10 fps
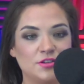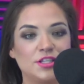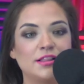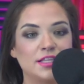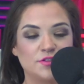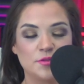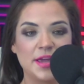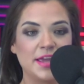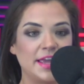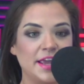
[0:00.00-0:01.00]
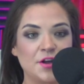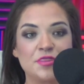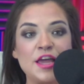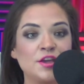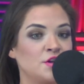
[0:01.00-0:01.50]
thank you, Douglas, for being here.
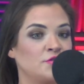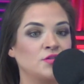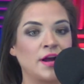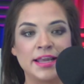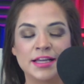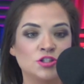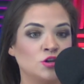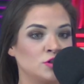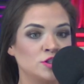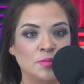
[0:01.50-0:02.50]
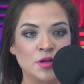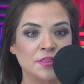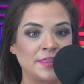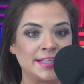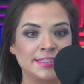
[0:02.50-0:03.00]
Thank you for writing a children's
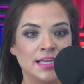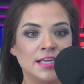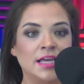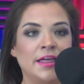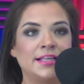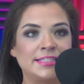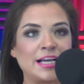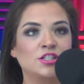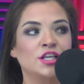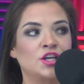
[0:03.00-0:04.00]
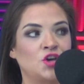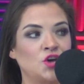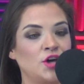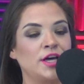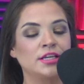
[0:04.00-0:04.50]
book that's actually
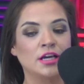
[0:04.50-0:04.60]
good